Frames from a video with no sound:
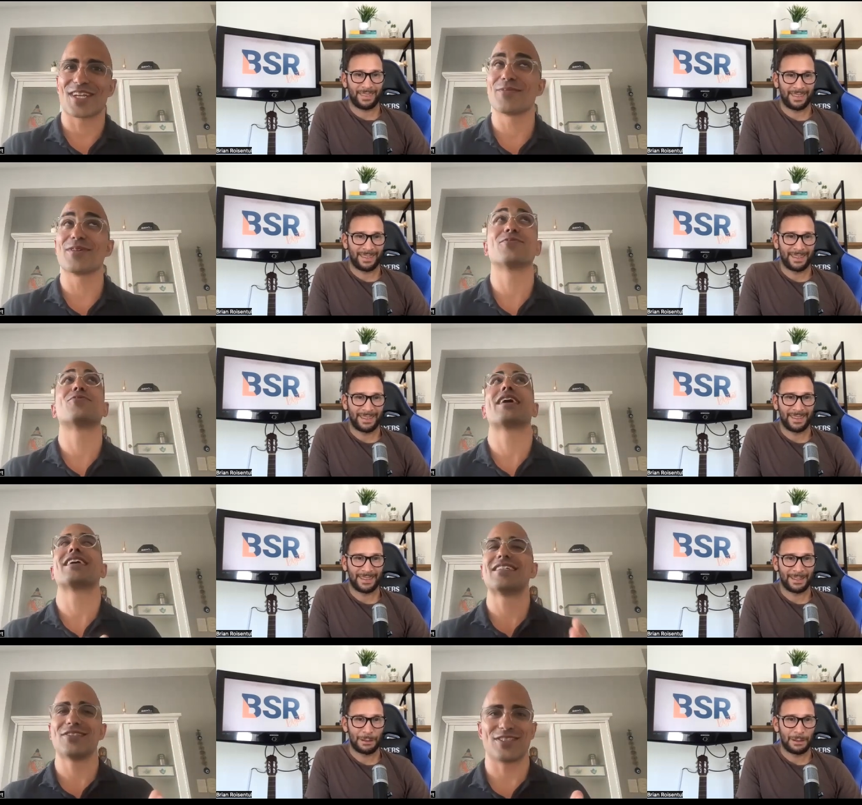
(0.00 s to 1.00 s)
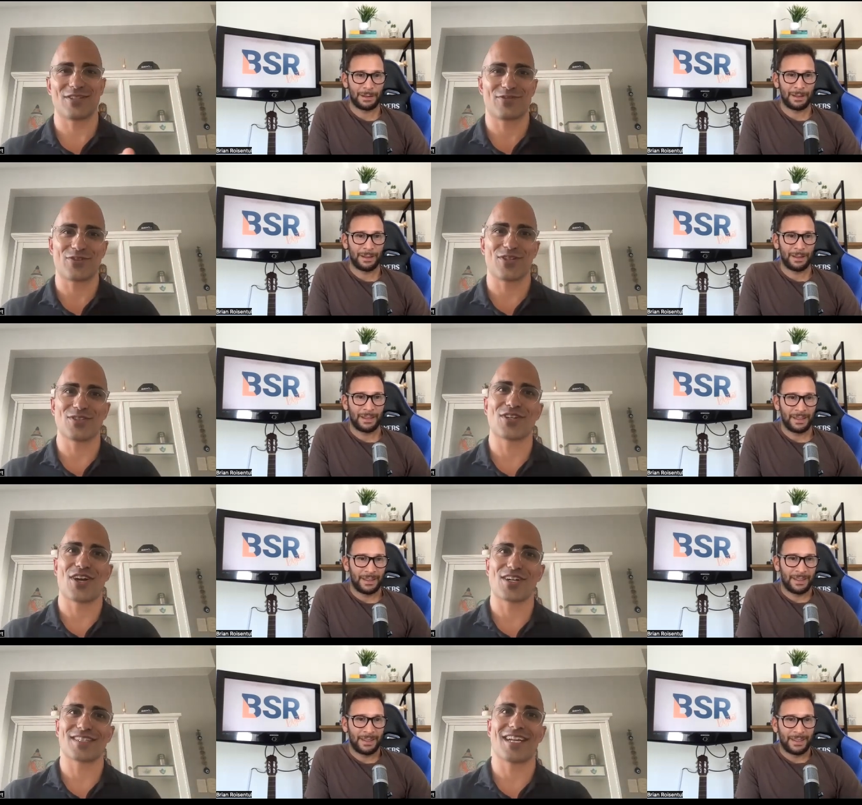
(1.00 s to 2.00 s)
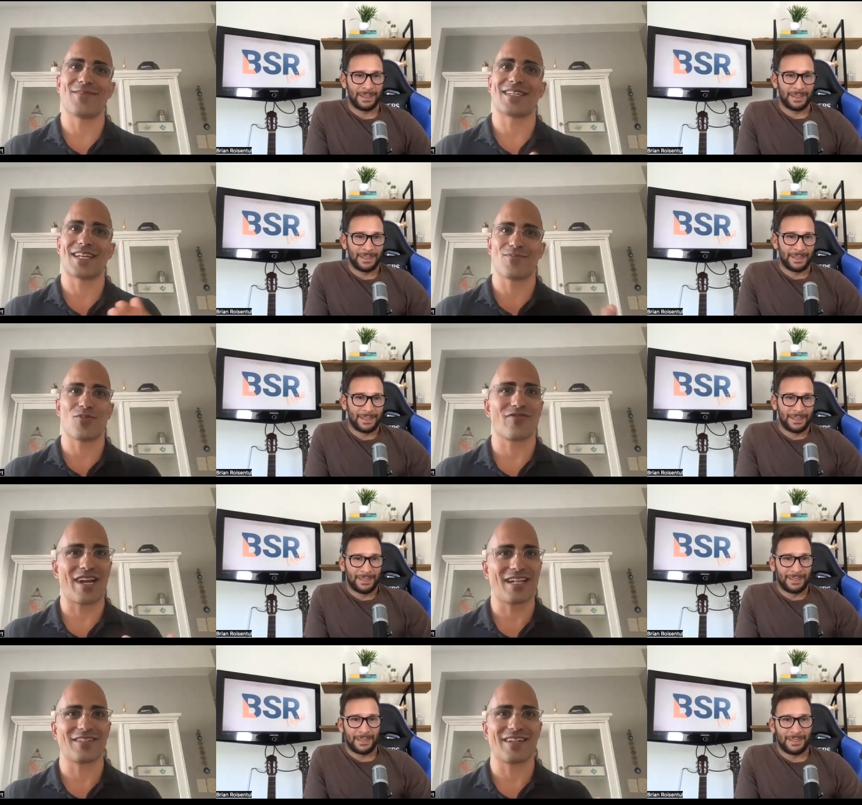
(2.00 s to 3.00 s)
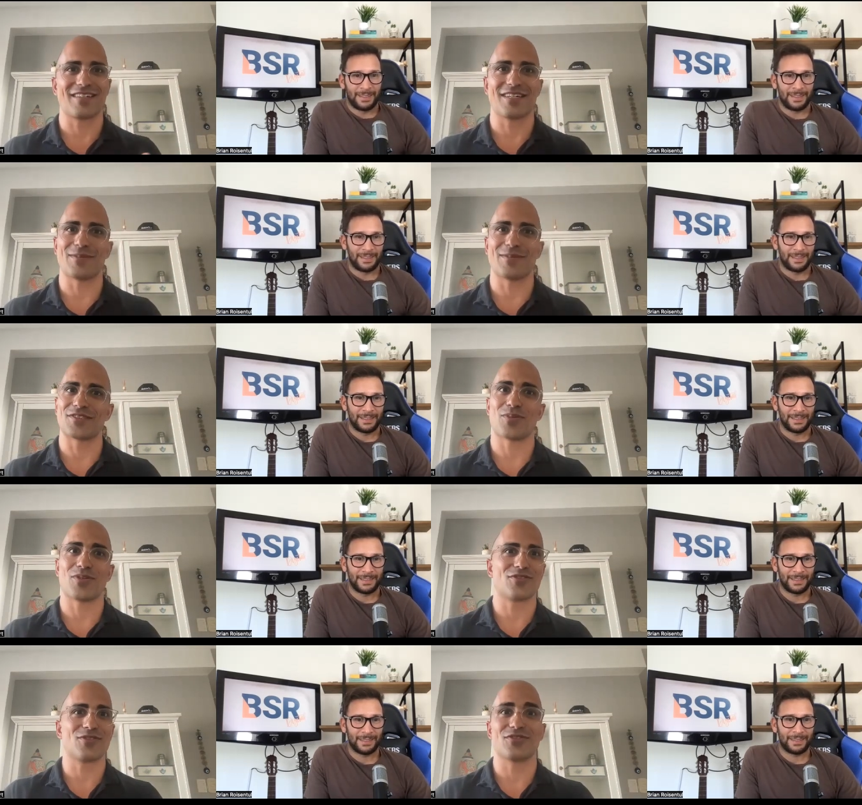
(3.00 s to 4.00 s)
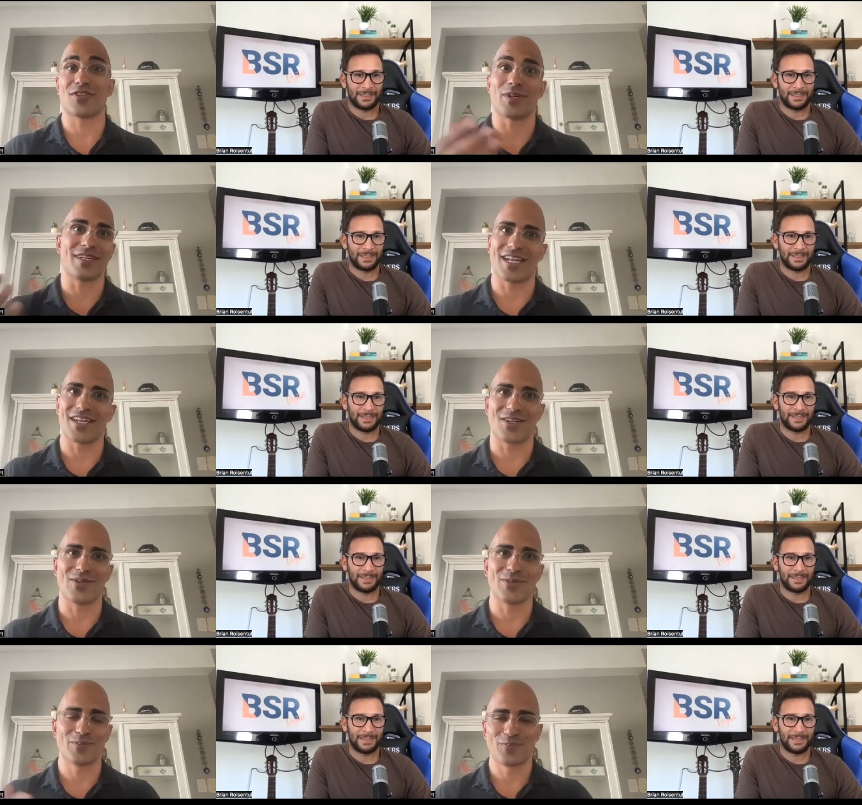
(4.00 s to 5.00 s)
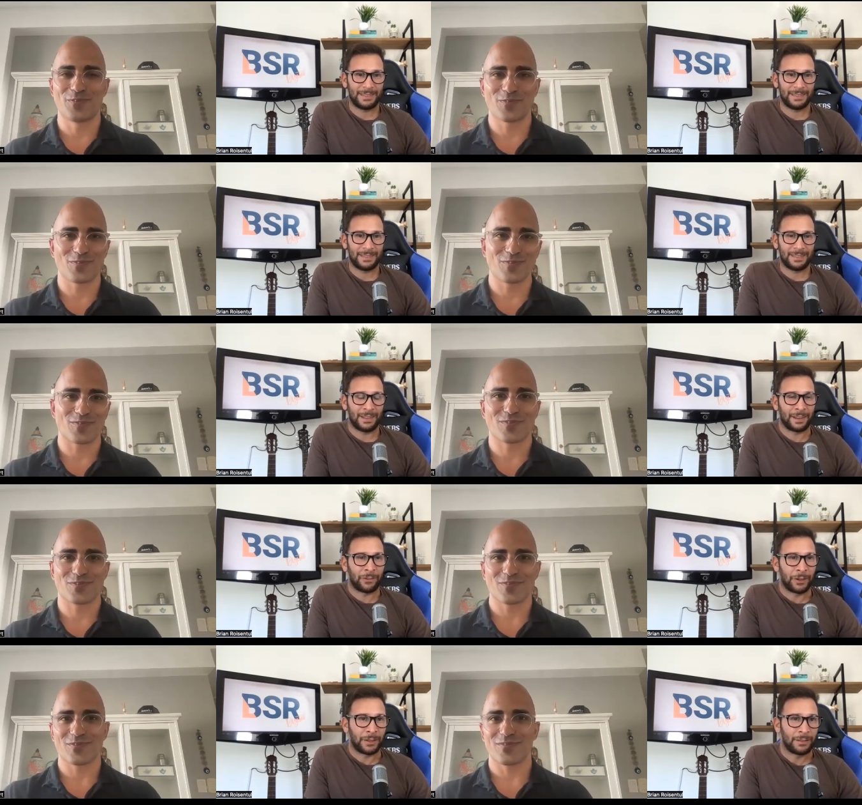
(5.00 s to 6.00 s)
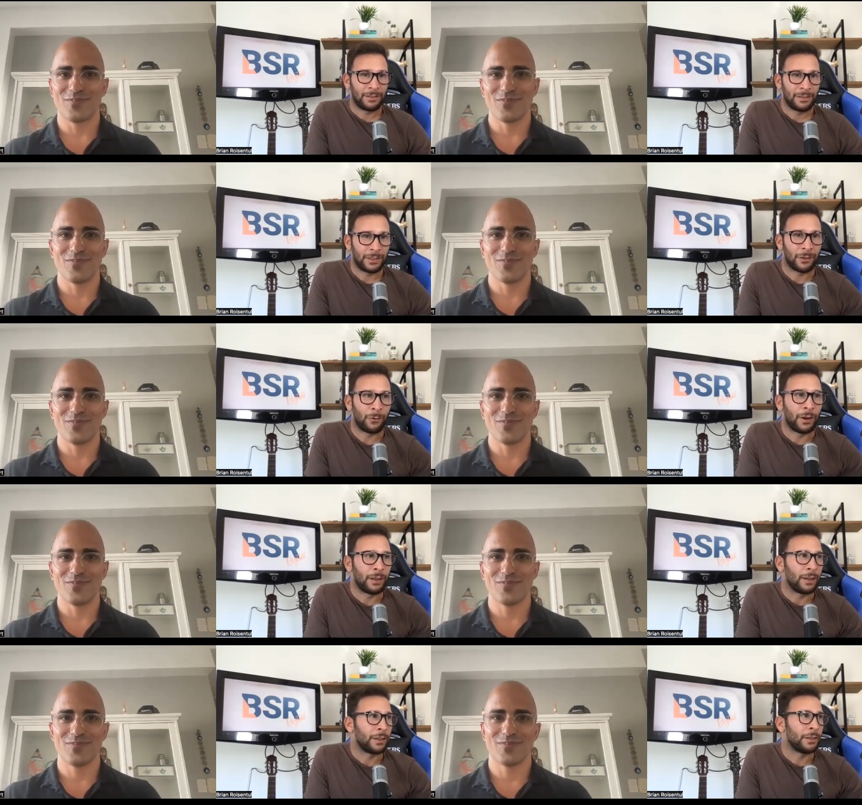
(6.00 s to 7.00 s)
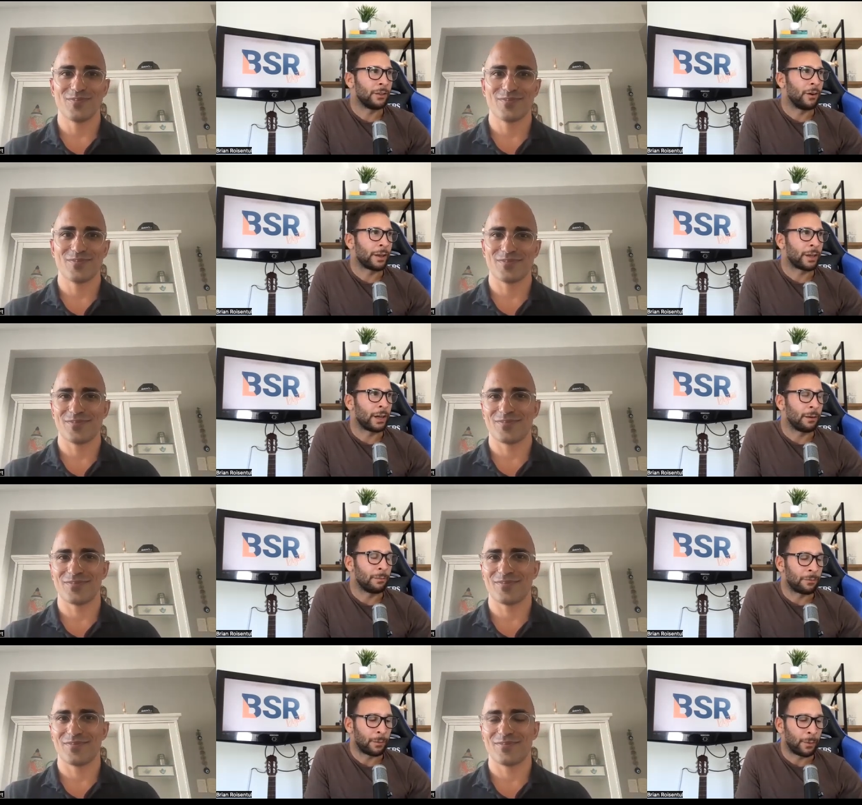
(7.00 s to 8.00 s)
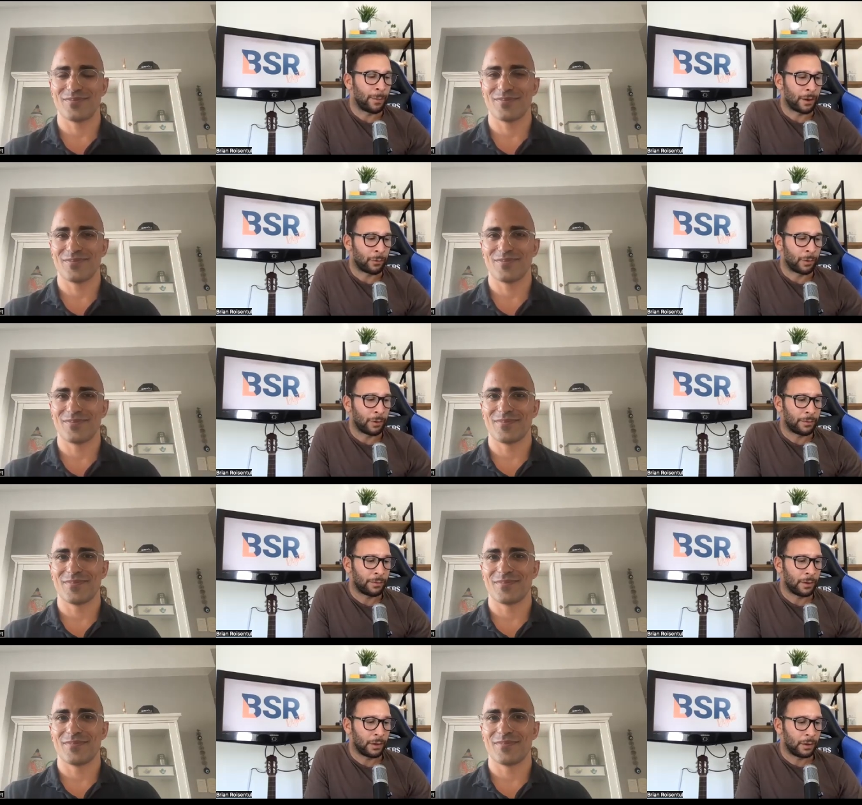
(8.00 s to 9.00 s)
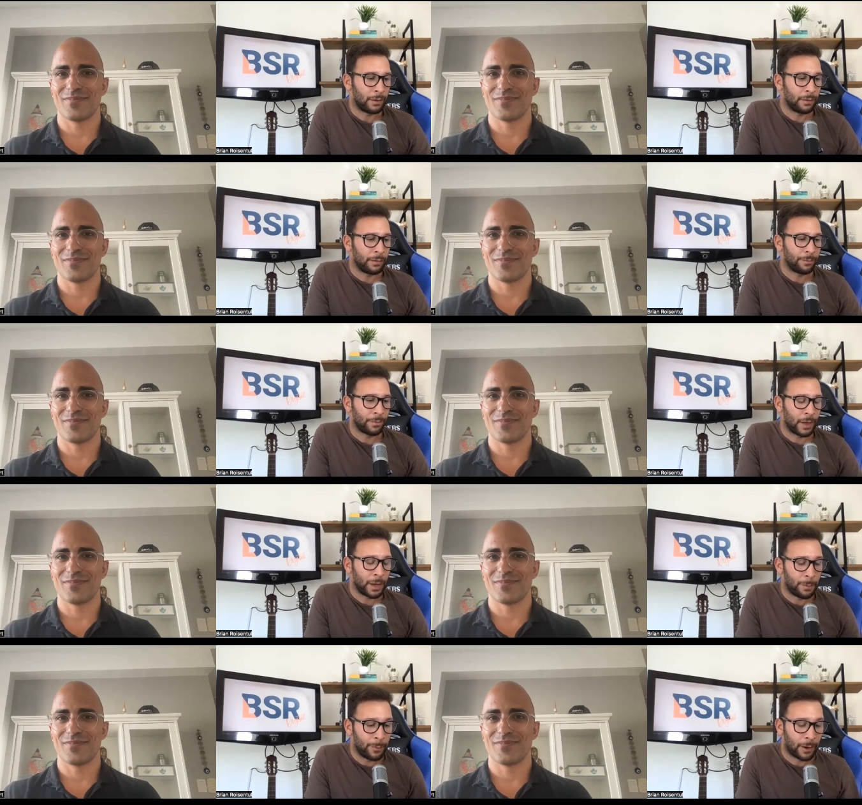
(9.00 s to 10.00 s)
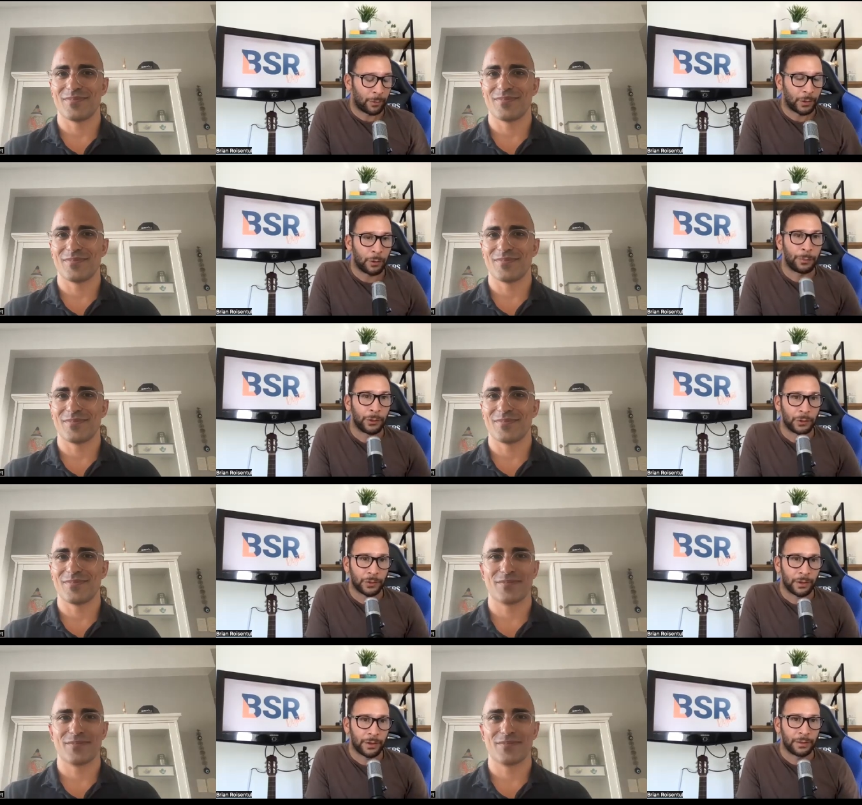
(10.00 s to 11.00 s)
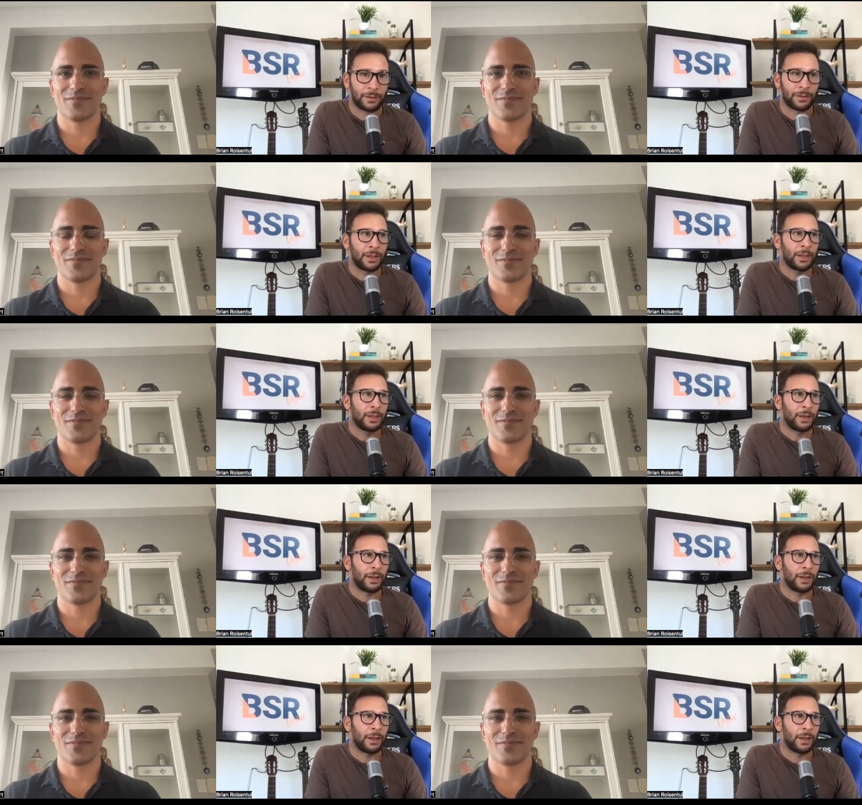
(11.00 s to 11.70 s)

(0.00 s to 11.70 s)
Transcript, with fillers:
Speaker 1: going to be way easier for you to target them and get more value out of them as opposed to someone net new.
Speaker 2: Agreed. You know what? You know, I come from the background of uh, I have a background in computer science